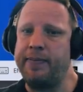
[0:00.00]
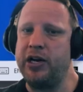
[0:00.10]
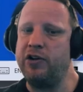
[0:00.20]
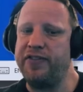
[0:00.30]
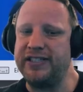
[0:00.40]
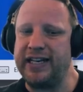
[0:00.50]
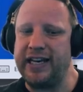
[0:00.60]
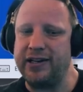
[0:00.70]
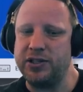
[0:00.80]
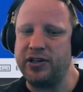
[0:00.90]
me know if there's
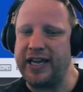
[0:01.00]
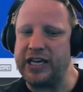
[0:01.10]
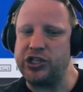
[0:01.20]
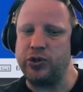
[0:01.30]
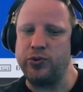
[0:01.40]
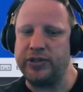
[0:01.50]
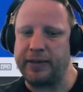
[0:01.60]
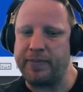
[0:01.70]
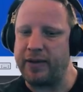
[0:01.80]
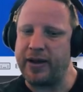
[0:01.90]
any sort of issues
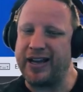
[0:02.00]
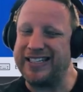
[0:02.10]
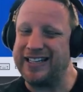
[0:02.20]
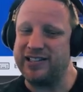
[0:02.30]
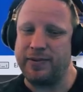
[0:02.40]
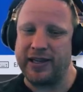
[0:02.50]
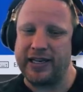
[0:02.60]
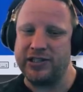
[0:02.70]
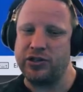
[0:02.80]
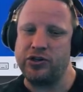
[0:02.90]
that maybe I said something that
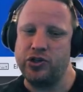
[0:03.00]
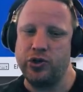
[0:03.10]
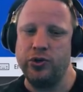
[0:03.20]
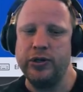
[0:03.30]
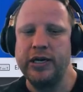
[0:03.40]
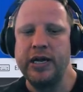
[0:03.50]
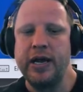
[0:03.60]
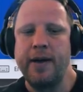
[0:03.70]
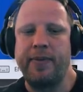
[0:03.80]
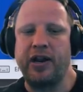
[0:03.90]
is not true.
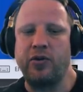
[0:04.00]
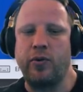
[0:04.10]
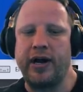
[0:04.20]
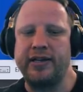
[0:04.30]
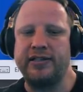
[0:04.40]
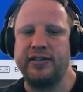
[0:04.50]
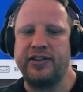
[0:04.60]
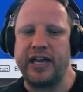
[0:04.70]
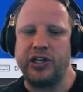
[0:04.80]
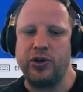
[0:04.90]
But otherwise,
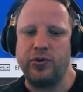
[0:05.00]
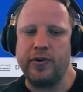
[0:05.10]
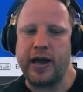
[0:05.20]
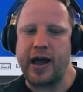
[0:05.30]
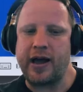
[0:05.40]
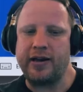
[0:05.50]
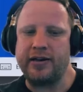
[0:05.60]
thank you. And